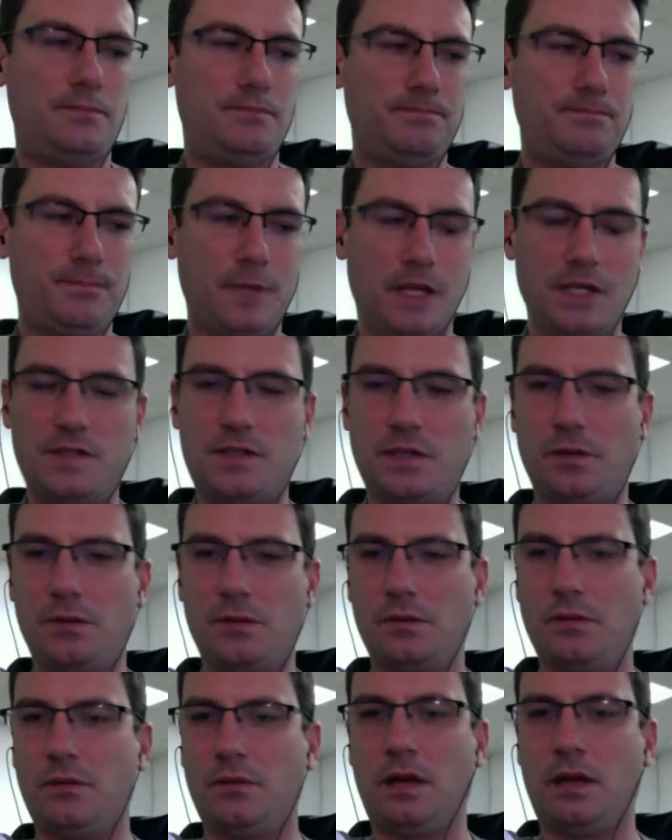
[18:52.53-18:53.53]

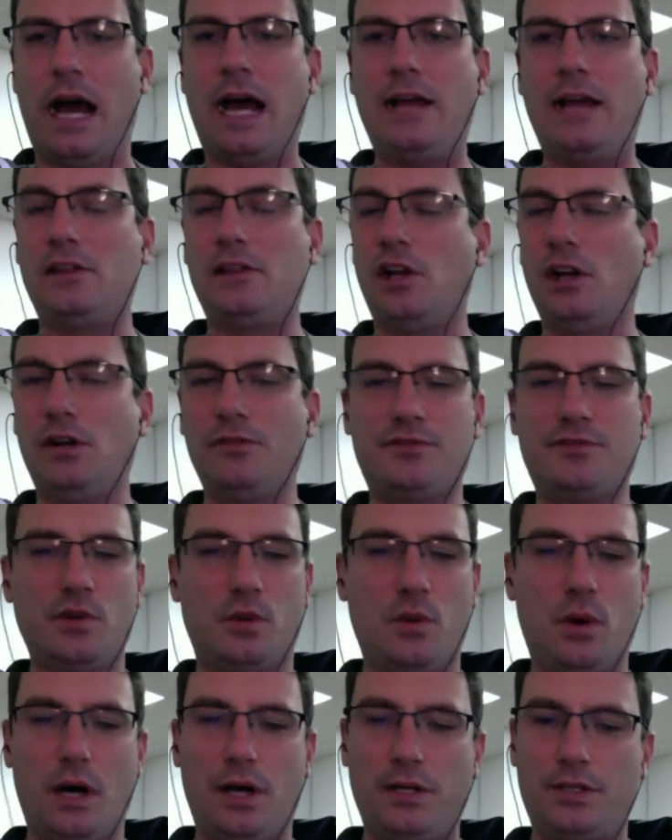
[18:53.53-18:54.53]
so I love to
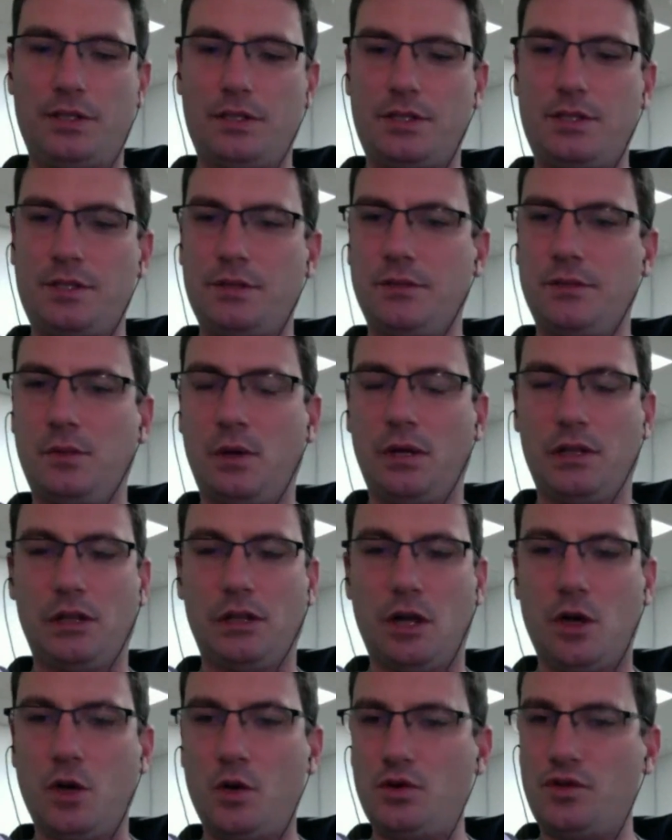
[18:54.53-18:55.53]
watch what
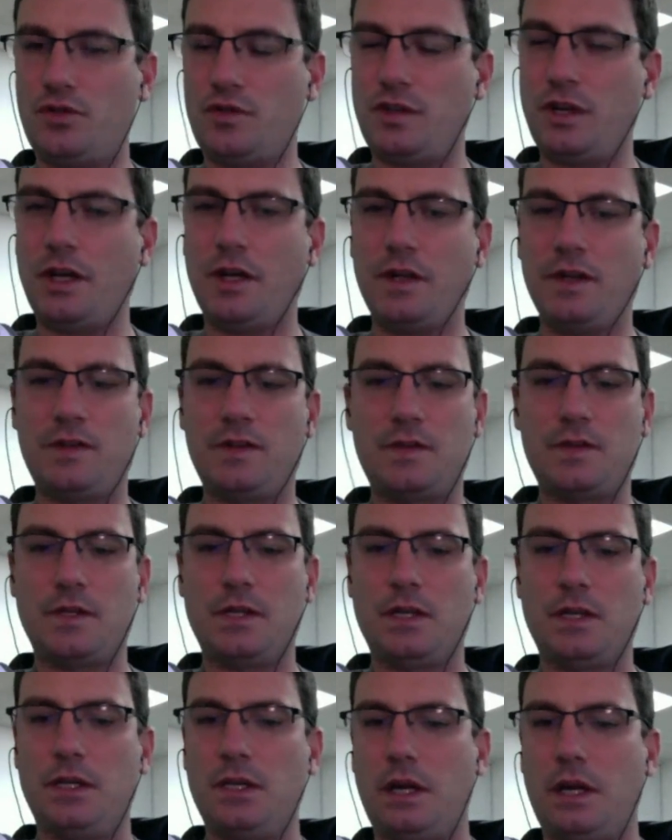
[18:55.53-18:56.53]
Lowe's does.
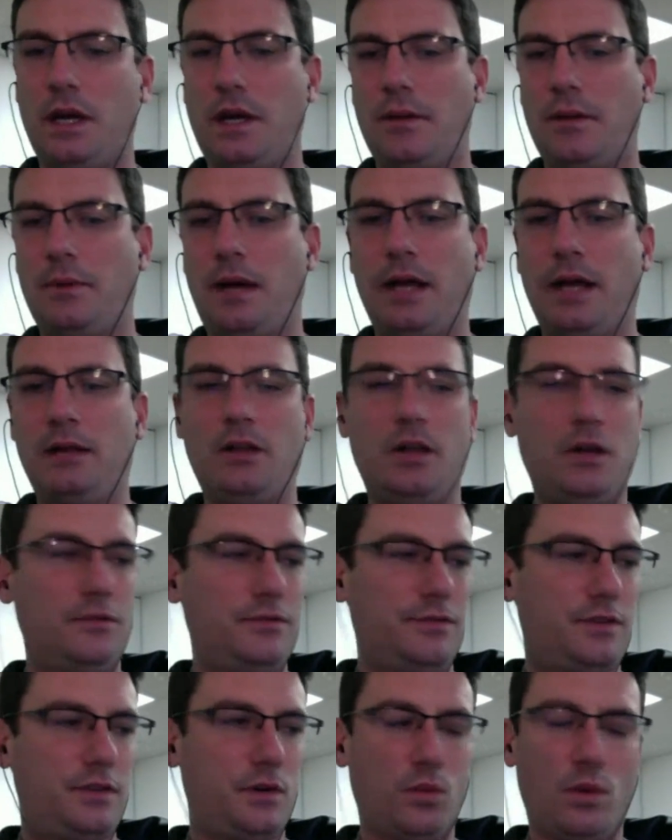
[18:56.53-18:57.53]
I love
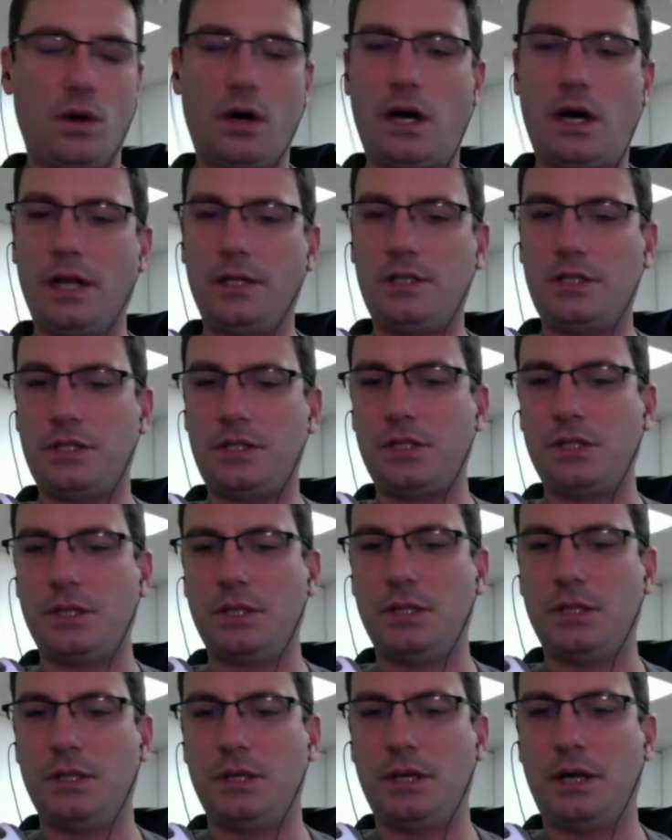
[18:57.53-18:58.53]
to watch,
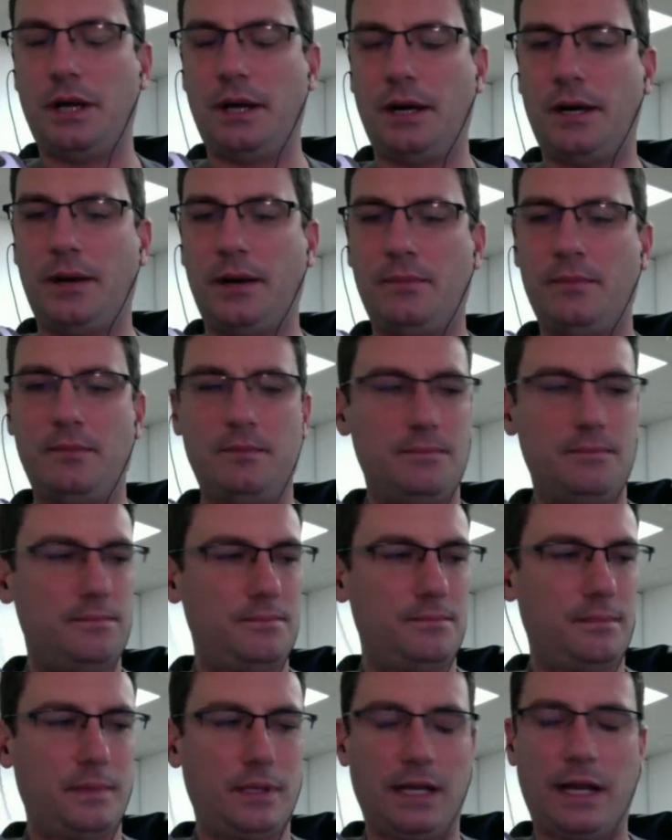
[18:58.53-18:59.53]
and
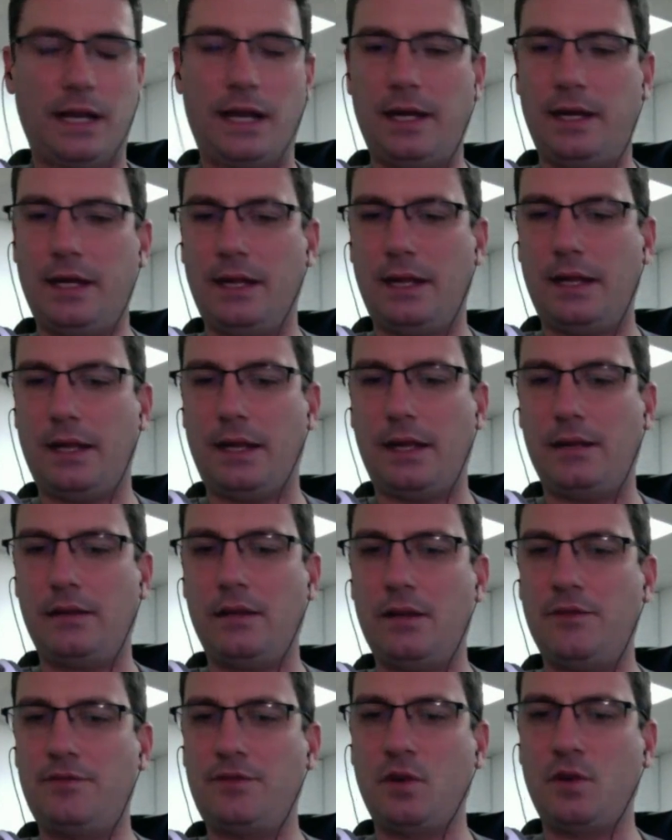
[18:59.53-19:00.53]
I
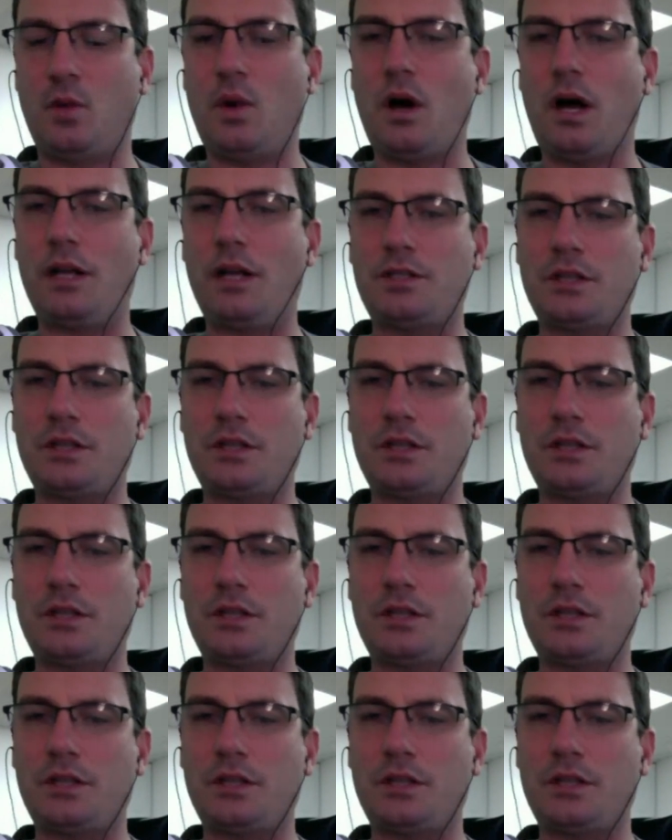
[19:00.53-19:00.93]
love to watch a